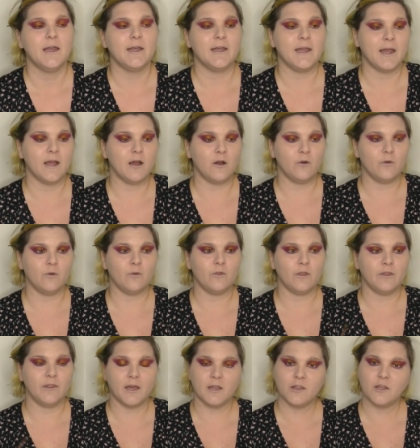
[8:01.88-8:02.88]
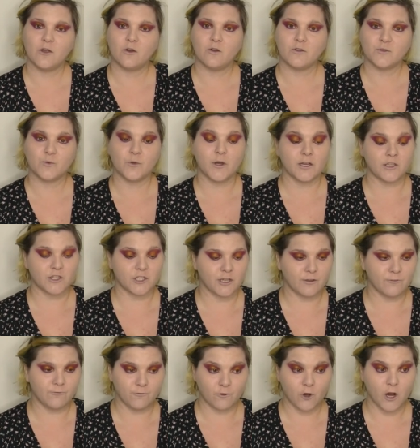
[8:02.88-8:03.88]
Now, the other gods were actually
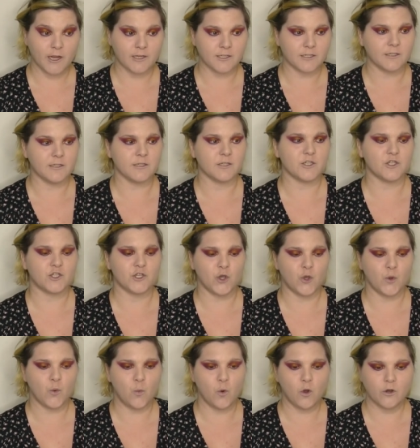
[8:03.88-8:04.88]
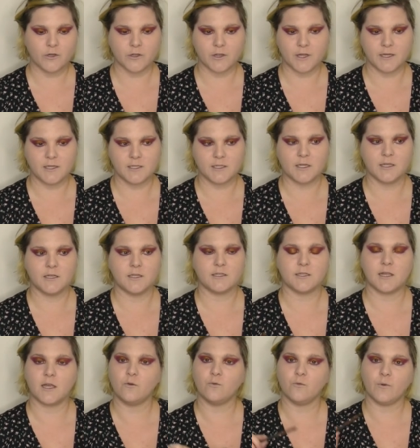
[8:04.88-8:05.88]
frightened, so what they did is
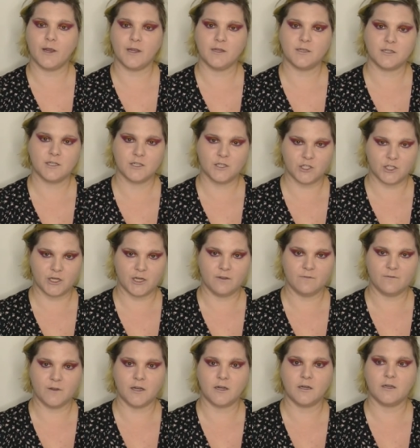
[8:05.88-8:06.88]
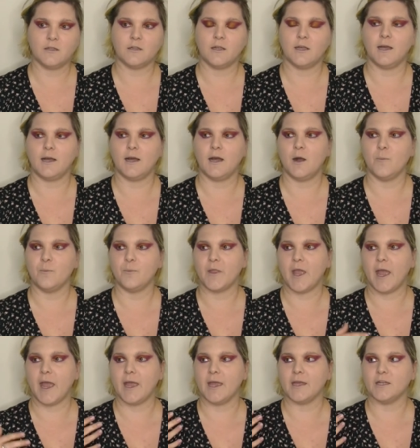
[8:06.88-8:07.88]
they ran to Shiva, um,
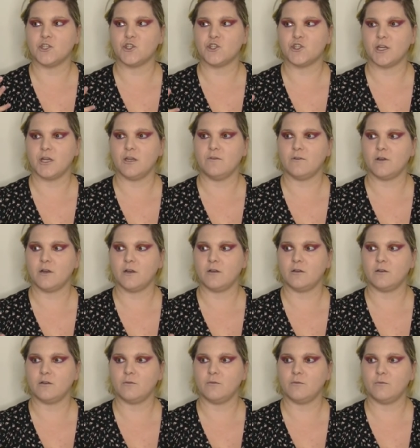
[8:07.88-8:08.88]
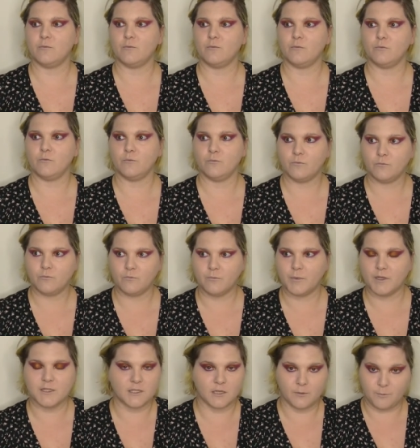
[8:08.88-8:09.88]
and Shiva
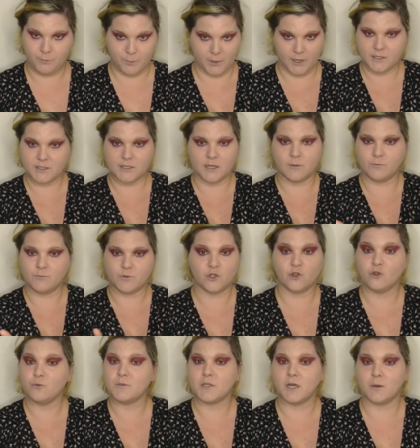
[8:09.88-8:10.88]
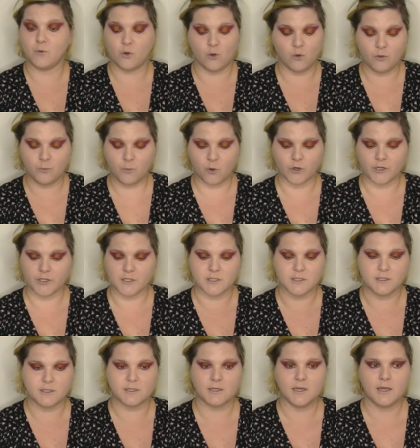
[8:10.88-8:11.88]
basically picked up, scooped up all the
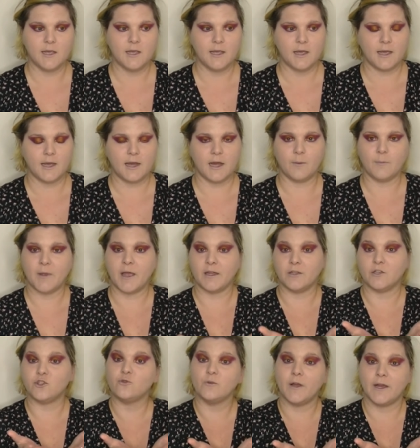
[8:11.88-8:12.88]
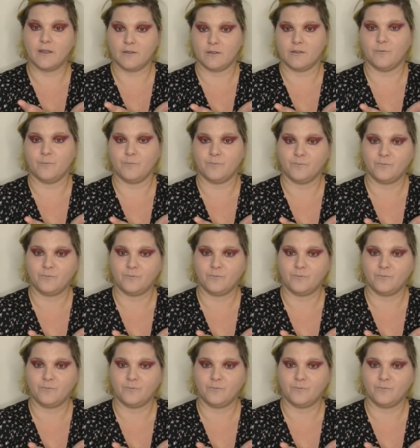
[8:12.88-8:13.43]
poisons, um, and drank them.